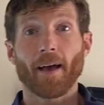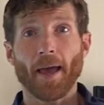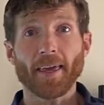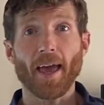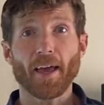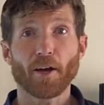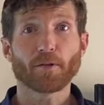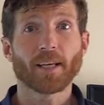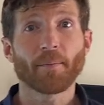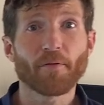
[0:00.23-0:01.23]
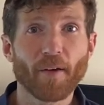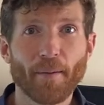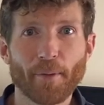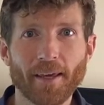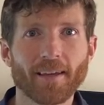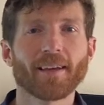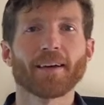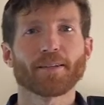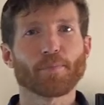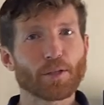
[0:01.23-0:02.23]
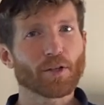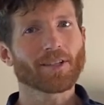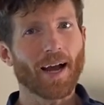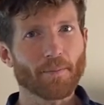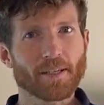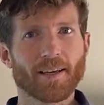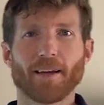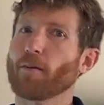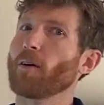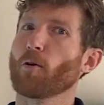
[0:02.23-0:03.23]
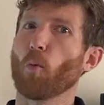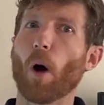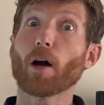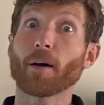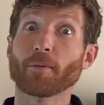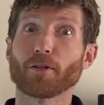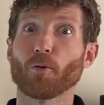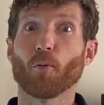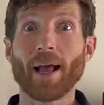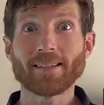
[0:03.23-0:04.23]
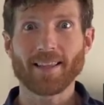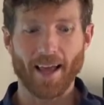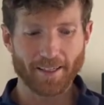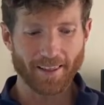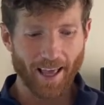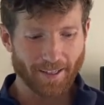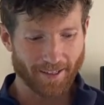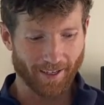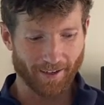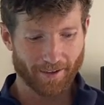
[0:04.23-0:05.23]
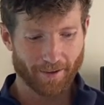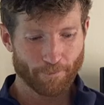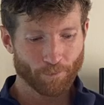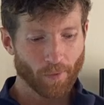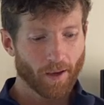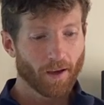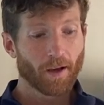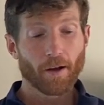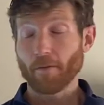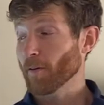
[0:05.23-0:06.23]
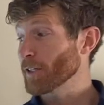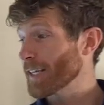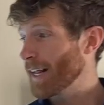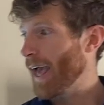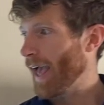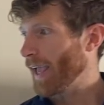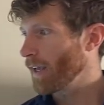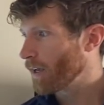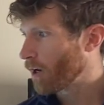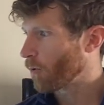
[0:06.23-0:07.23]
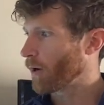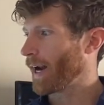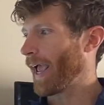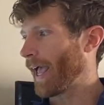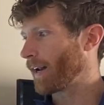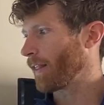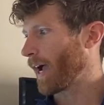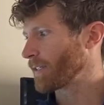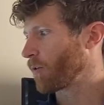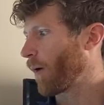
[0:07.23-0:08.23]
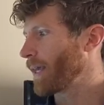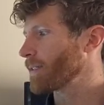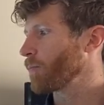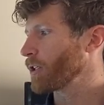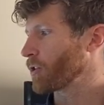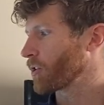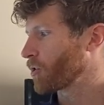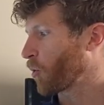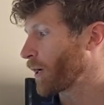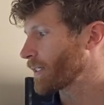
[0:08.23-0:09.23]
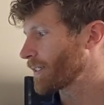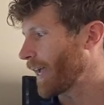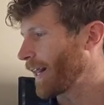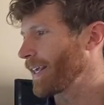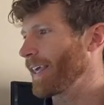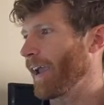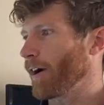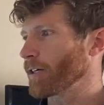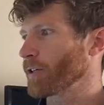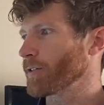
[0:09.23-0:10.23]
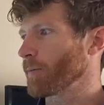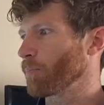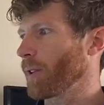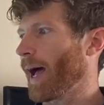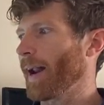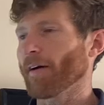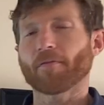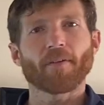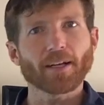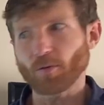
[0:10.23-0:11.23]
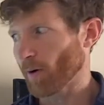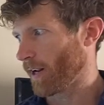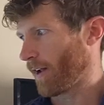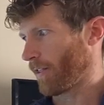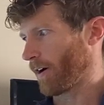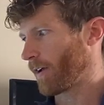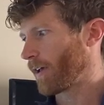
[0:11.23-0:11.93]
Hey KAO team and family, it's Mr. Thompson. Welcome to Wednesday's lesson. For today, we're going to analyze the ways in which a story's setting, characters, and plot affect one another,